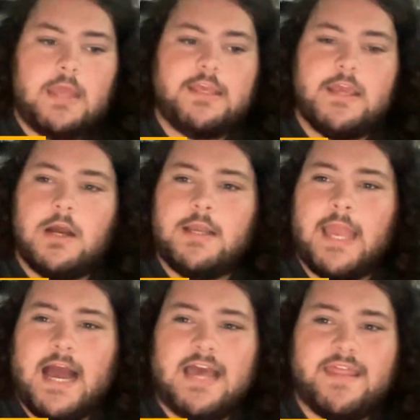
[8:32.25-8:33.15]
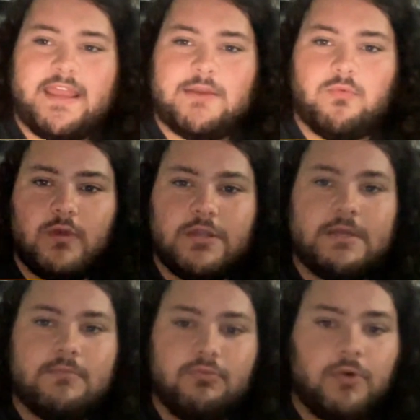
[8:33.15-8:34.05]
Young guy that can
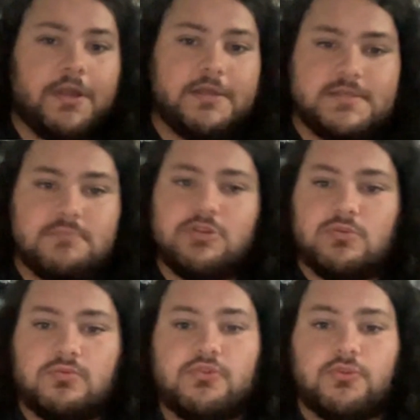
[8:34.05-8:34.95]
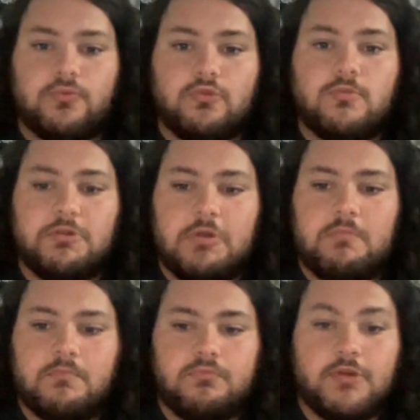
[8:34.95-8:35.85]
really bring some youth to the room
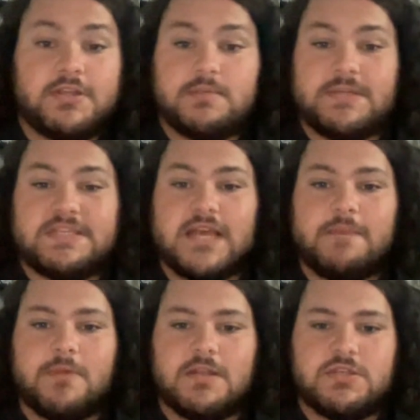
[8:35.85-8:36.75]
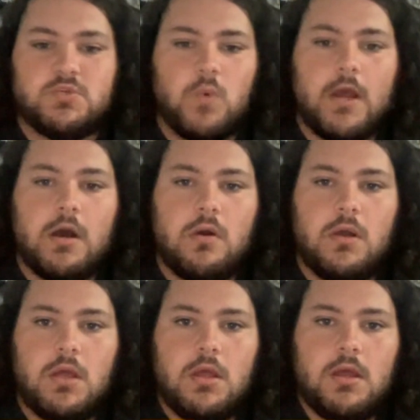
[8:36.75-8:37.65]
and bring some excitement as well
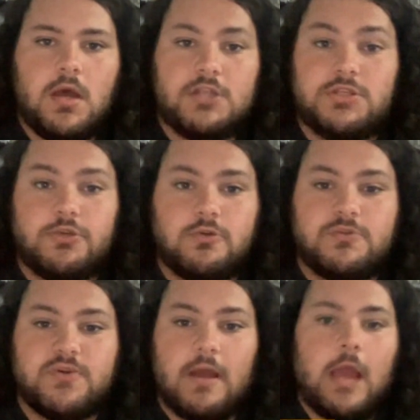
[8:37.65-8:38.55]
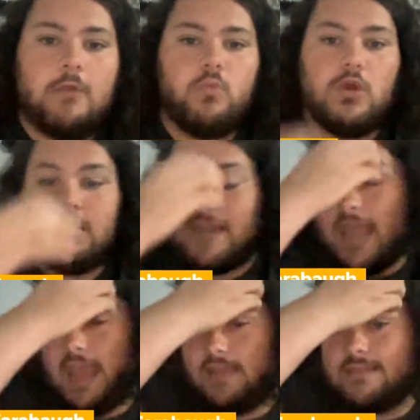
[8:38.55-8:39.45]
to the room. So I wouldn't
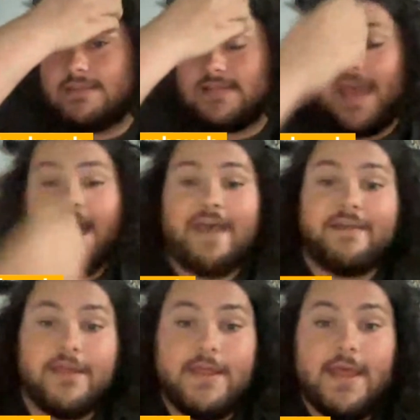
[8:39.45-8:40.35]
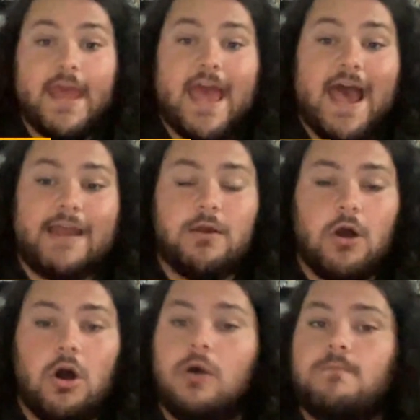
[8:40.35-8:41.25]
hate this ad at
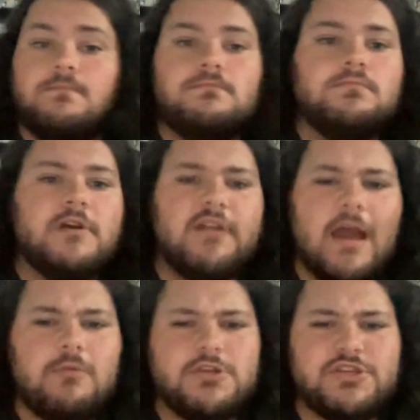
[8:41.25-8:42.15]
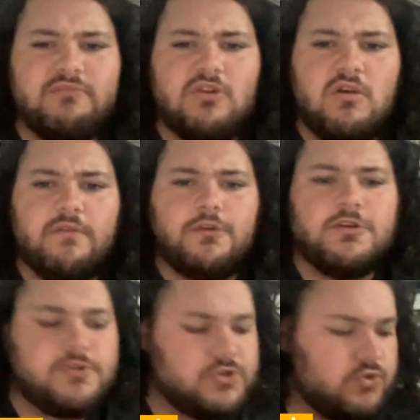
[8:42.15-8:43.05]
all. But I want to shift
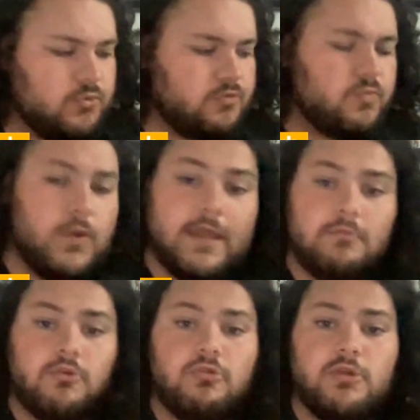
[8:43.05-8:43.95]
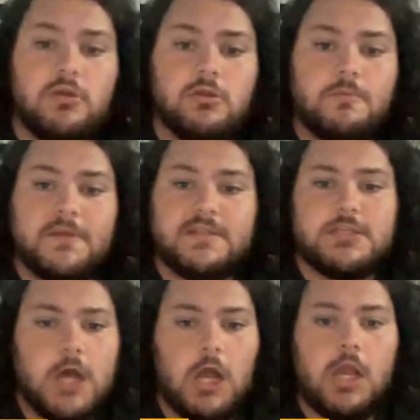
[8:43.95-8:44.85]
over to the weekend recruiting a little bit and
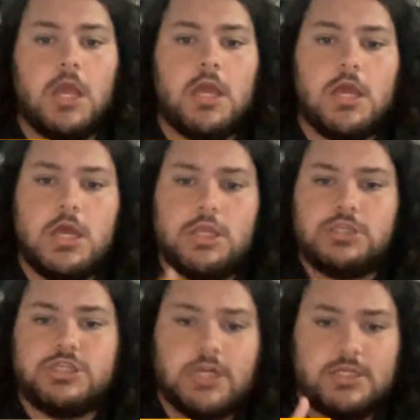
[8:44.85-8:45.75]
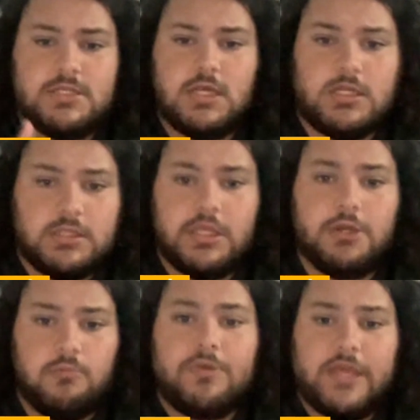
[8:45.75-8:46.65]
talk just a
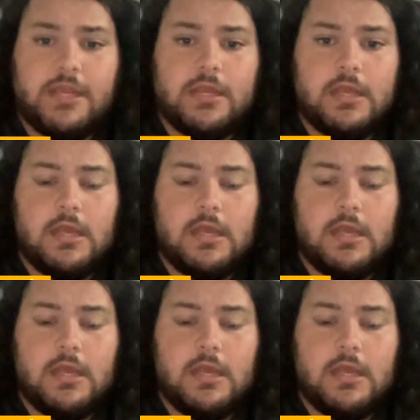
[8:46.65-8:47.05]
little bit